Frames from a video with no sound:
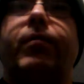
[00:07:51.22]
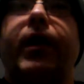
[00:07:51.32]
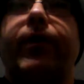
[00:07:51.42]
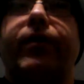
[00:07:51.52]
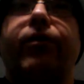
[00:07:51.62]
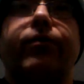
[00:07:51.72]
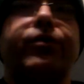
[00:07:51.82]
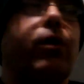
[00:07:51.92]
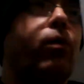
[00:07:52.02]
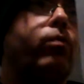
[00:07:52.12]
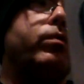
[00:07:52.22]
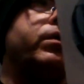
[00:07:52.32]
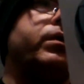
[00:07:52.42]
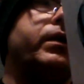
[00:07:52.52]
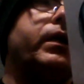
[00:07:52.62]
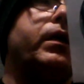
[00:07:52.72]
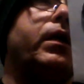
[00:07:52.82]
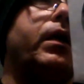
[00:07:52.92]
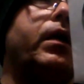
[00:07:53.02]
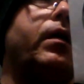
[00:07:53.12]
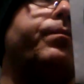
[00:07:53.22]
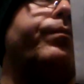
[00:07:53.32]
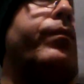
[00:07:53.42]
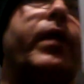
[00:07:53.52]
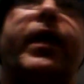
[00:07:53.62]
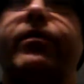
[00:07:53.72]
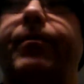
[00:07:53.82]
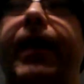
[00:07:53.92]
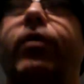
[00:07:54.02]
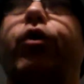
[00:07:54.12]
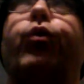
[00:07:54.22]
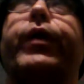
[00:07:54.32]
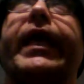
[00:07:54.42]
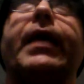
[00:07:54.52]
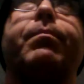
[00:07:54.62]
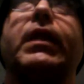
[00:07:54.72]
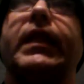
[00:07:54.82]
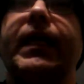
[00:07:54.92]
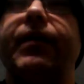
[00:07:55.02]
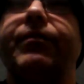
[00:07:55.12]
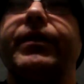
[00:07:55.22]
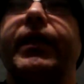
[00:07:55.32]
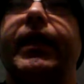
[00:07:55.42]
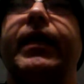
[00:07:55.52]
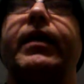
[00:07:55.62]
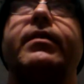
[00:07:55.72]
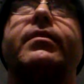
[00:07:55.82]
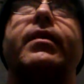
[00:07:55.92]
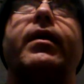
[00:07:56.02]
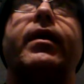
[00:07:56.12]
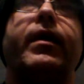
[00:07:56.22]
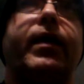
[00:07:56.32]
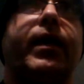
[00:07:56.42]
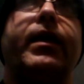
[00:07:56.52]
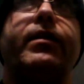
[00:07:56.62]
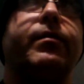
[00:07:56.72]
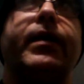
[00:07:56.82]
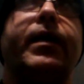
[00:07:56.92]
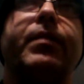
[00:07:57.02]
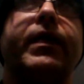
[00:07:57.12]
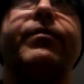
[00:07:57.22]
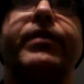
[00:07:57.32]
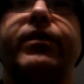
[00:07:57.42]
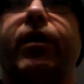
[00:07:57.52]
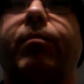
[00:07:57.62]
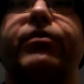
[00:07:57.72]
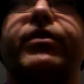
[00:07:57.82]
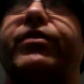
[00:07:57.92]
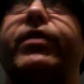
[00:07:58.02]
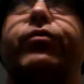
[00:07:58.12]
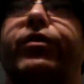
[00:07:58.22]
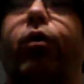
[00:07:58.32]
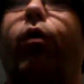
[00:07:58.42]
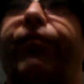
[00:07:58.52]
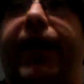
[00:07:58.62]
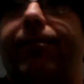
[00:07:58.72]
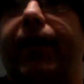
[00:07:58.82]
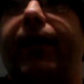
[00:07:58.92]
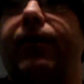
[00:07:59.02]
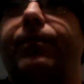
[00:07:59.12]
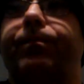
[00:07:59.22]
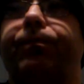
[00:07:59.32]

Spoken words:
anyway though, so he's a man who he believes he believes he's almost a centuries old vampire,